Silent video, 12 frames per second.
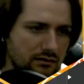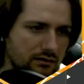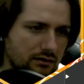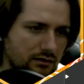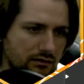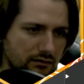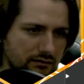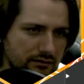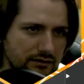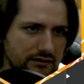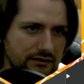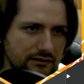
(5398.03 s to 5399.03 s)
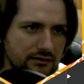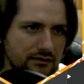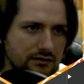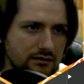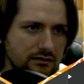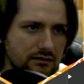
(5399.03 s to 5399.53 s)
Oh goodness.
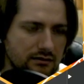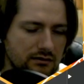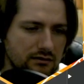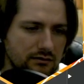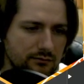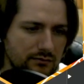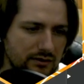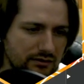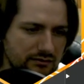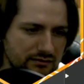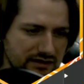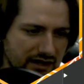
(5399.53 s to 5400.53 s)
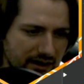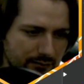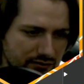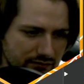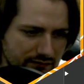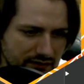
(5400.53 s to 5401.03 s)
Maybe it was capital V.